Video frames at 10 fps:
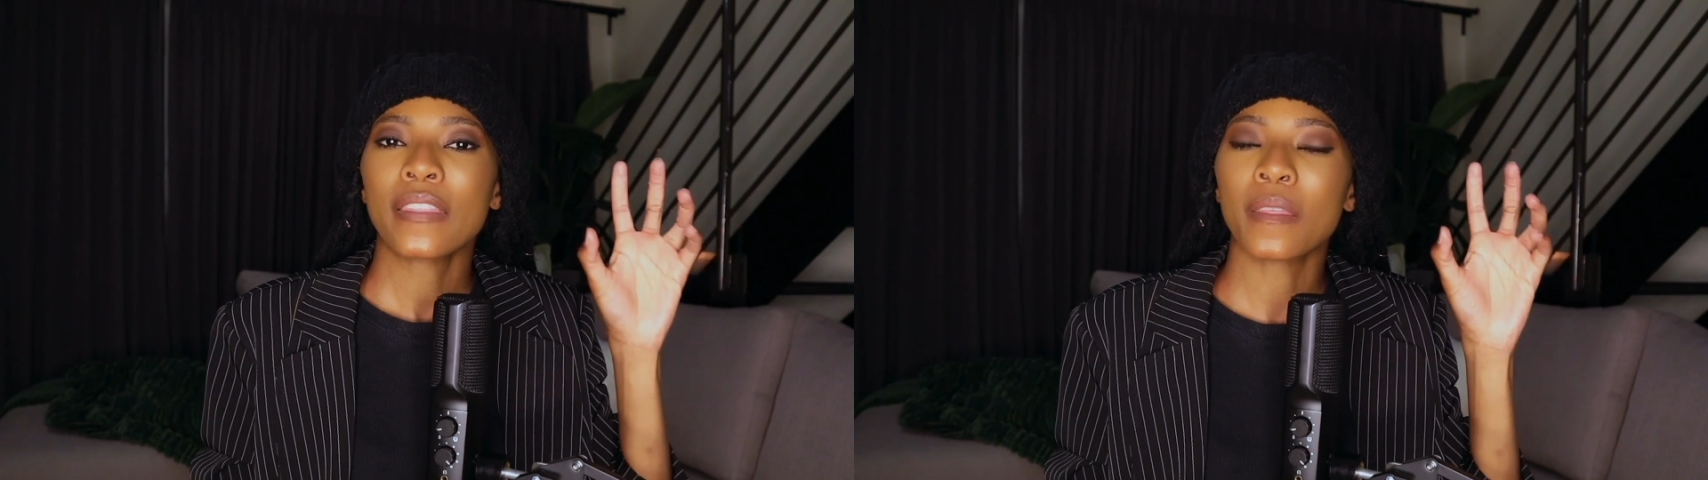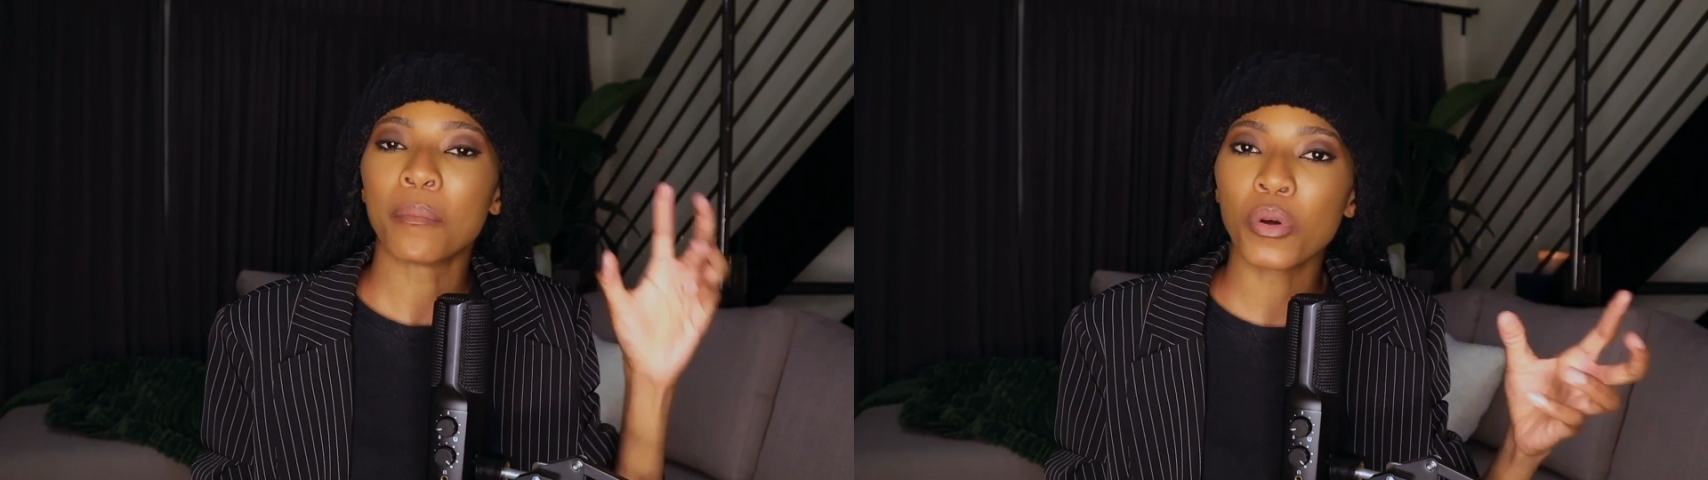
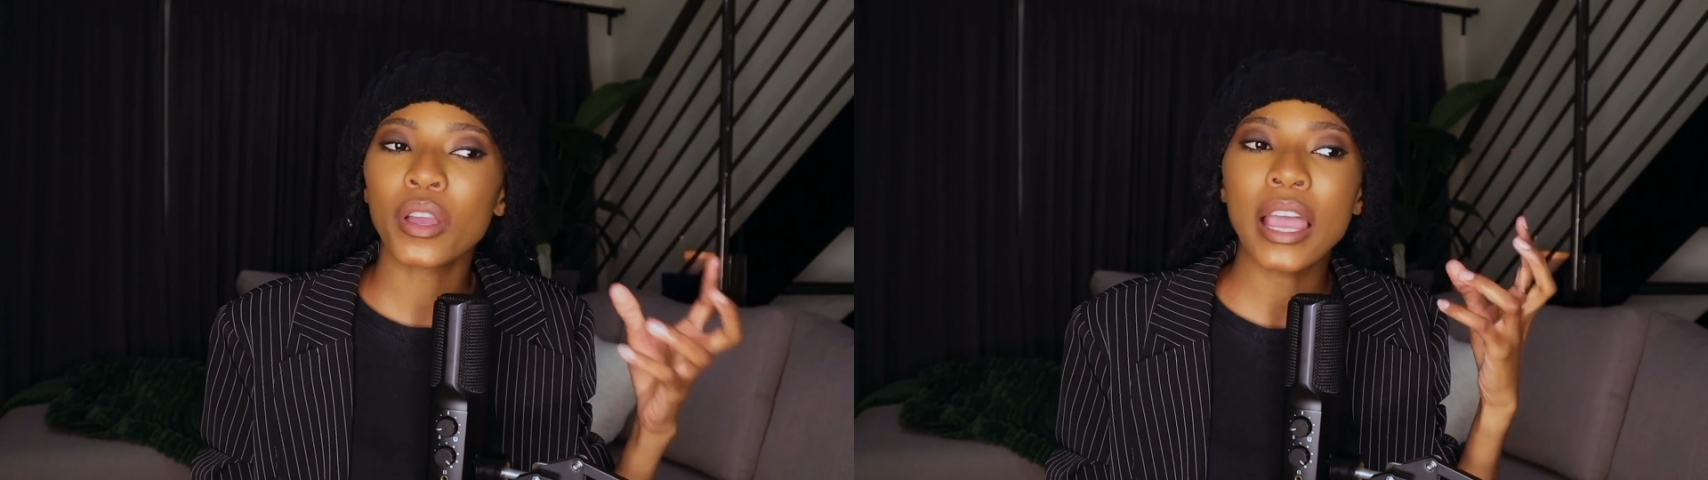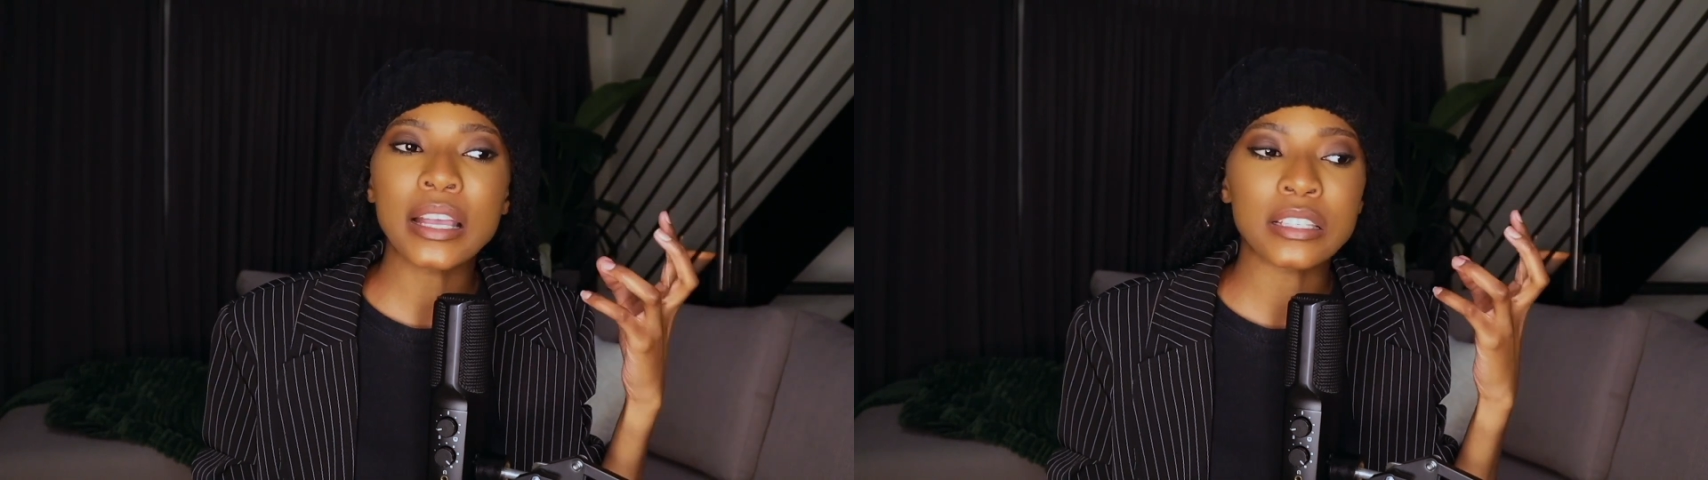The
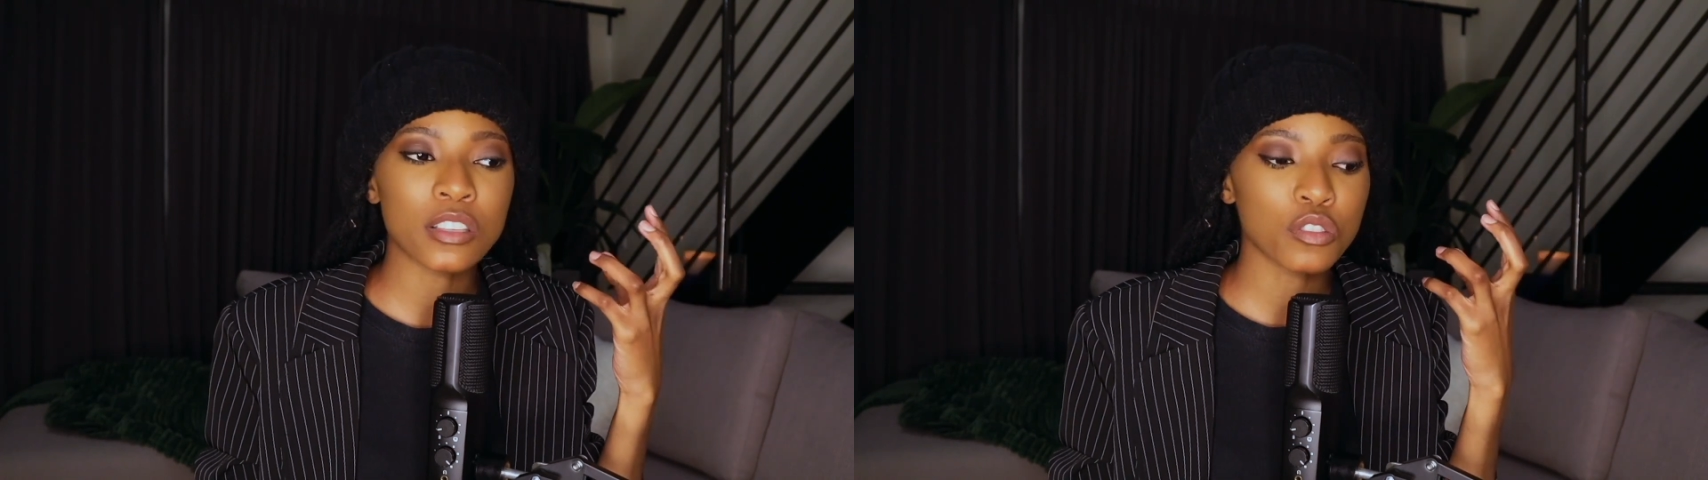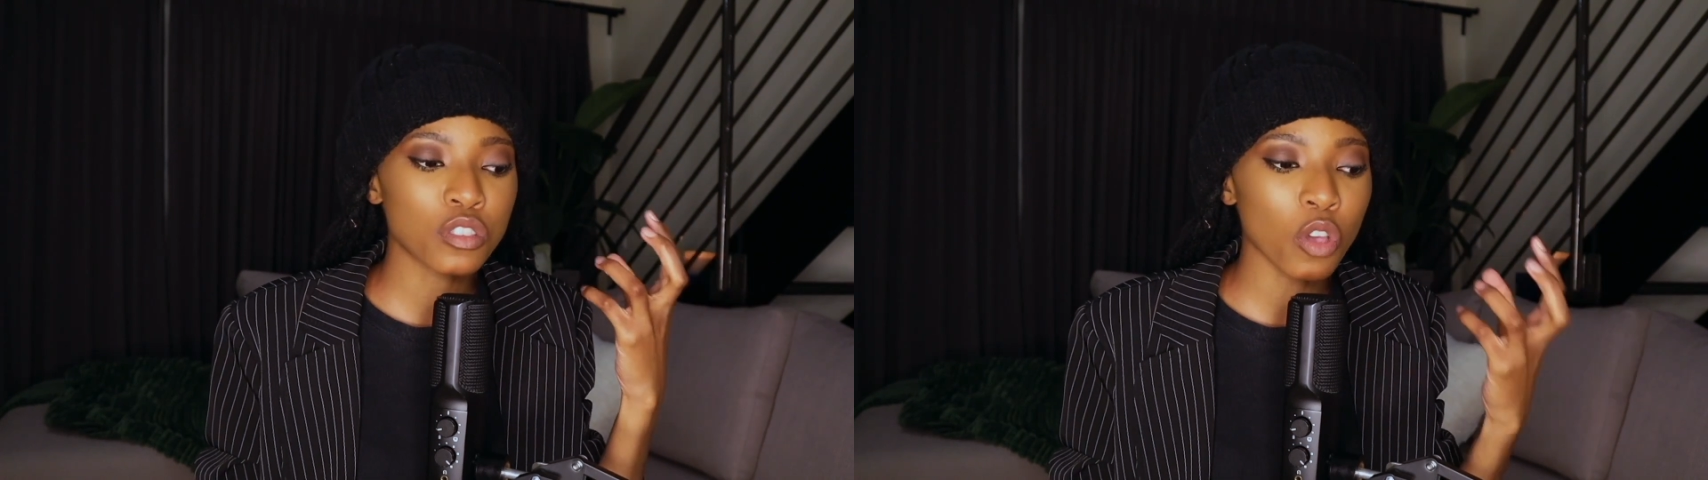book
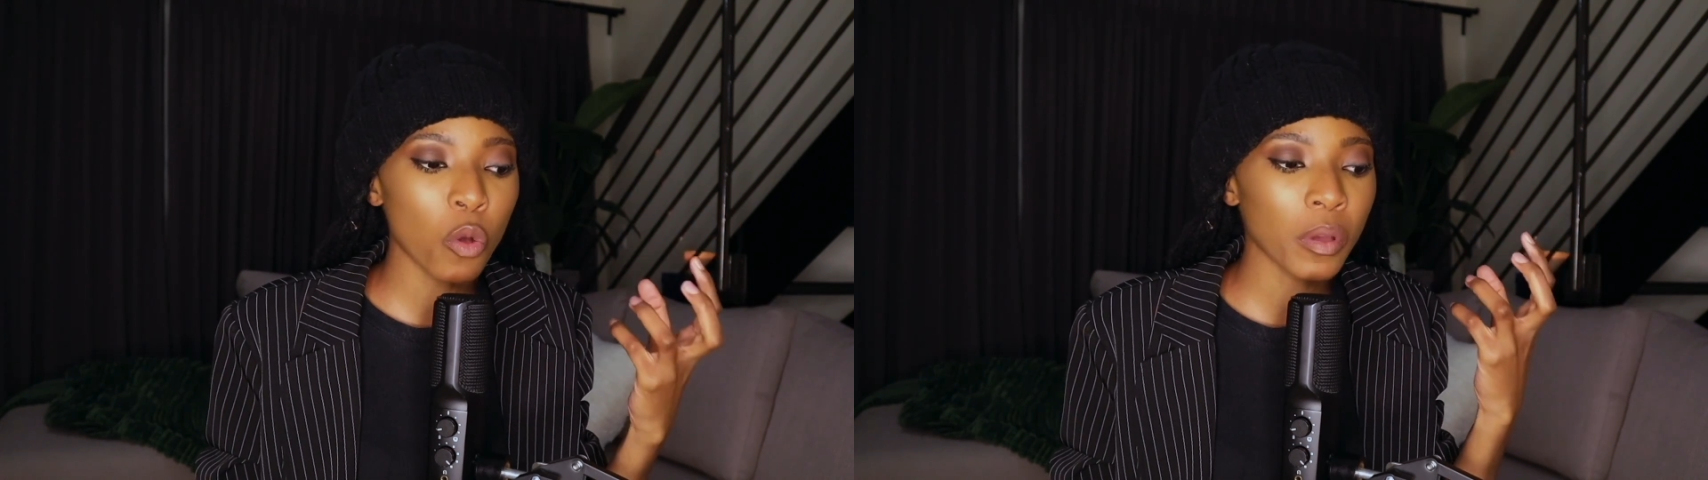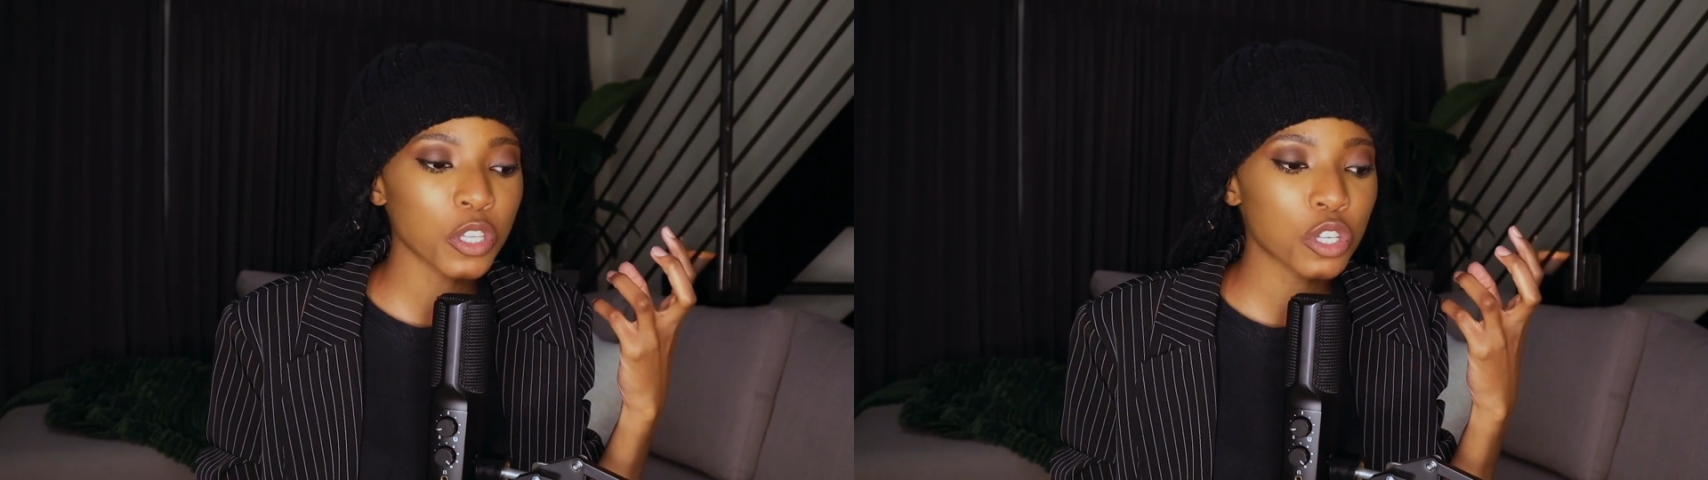has
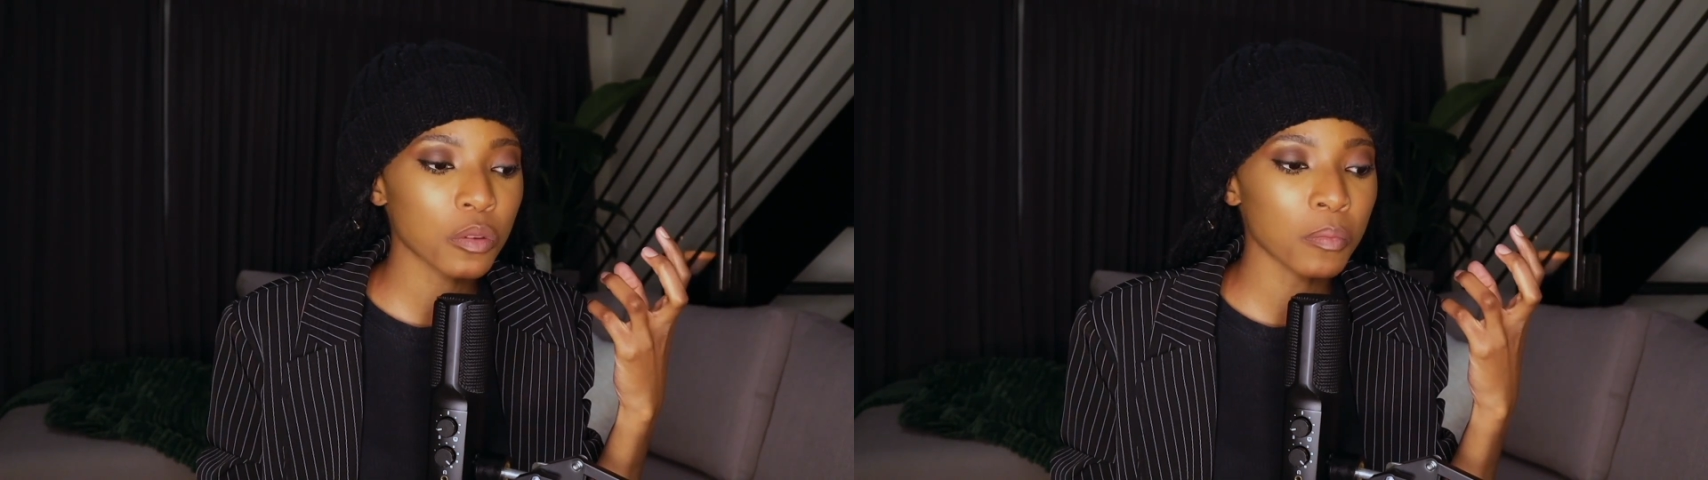so much